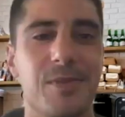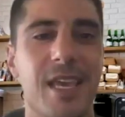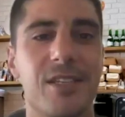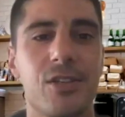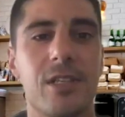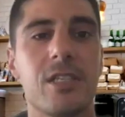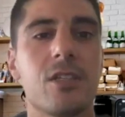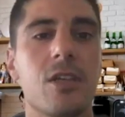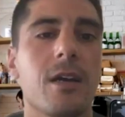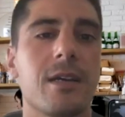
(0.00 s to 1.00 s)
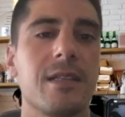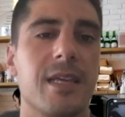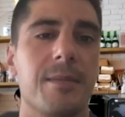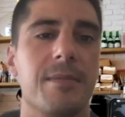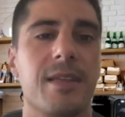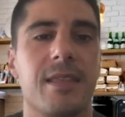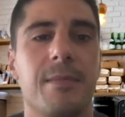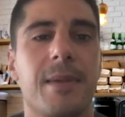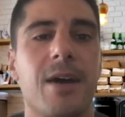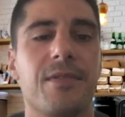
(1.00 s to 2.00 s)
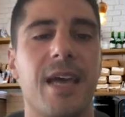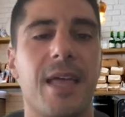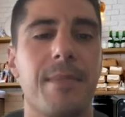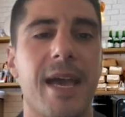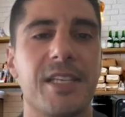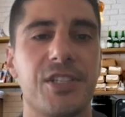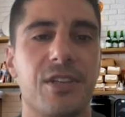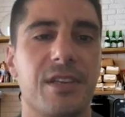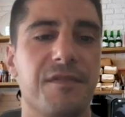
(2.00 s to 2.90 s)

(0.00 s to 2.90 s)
Yeah, so let's talk a little bit about that masculine,